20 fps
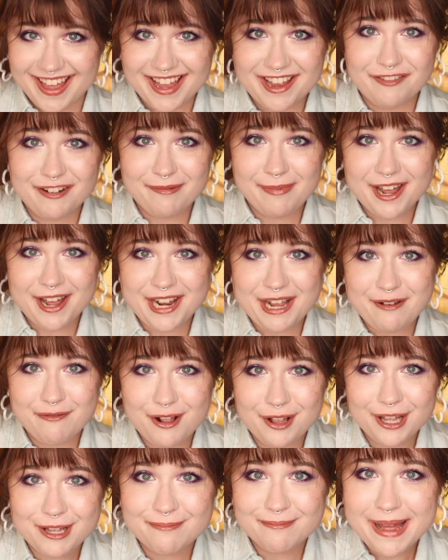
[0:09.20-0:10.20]
Hey everybody,
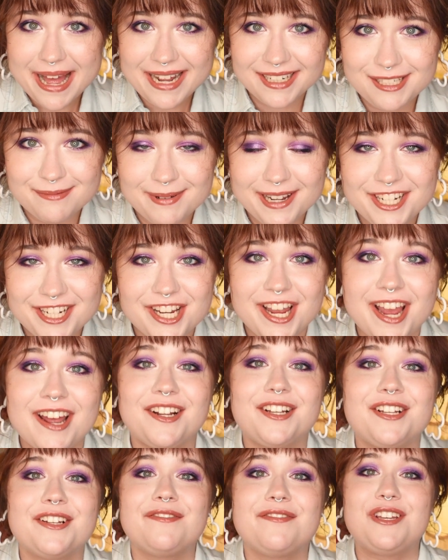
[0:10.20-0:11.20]
welcome back to my
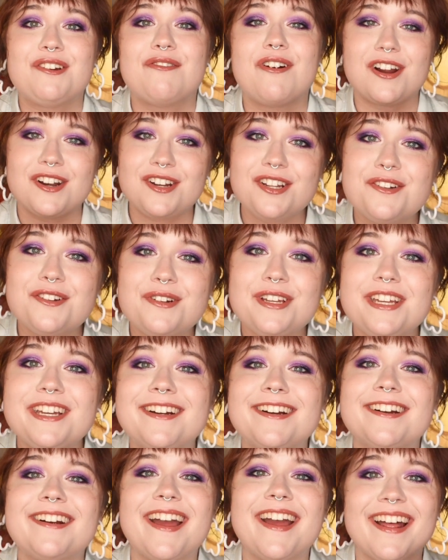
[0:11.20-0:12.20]
channel. If you are new
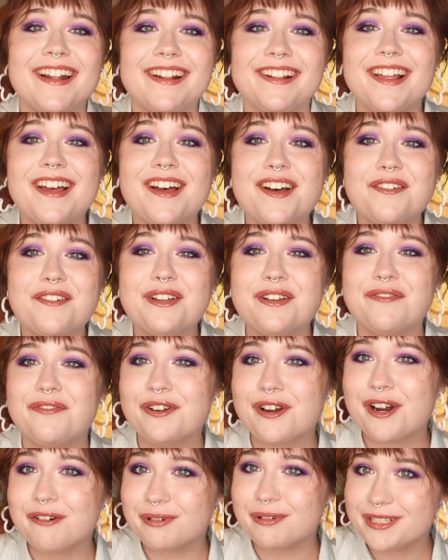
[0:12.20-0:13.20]
here, hello. If
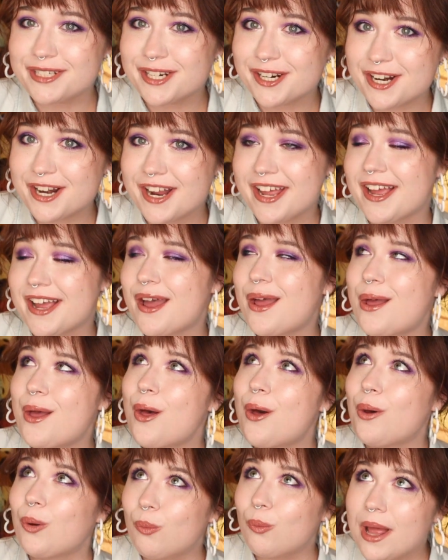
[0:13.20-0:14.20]
you are returning,
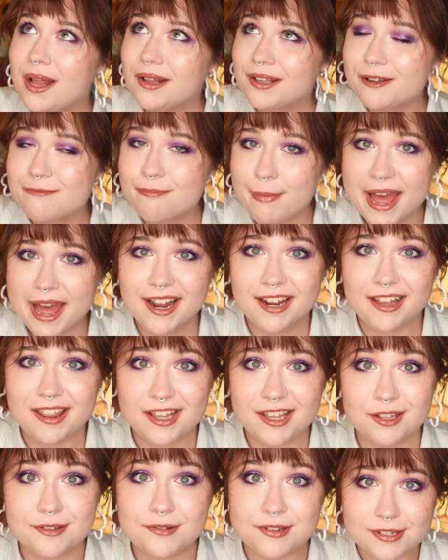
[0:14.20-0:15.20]
Welcome back.
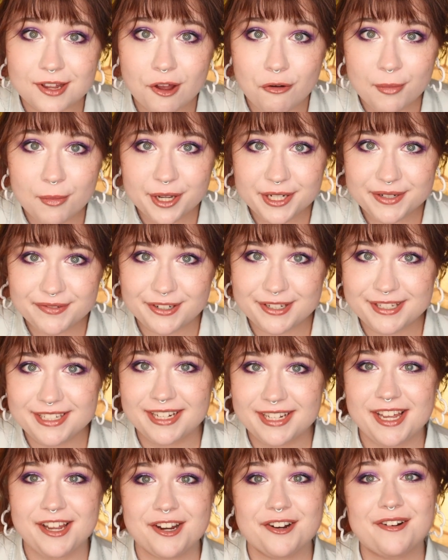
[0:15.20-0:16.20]
Thank you so much for
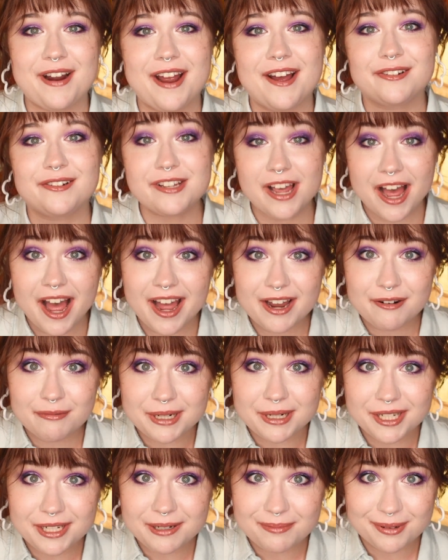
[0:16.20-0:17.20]
sticking around. I
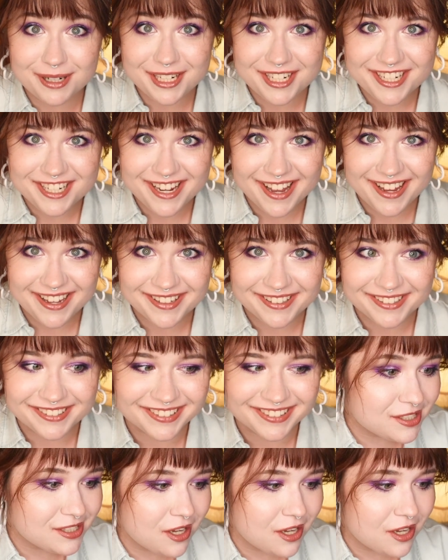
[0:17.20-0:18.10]
really appreciate you.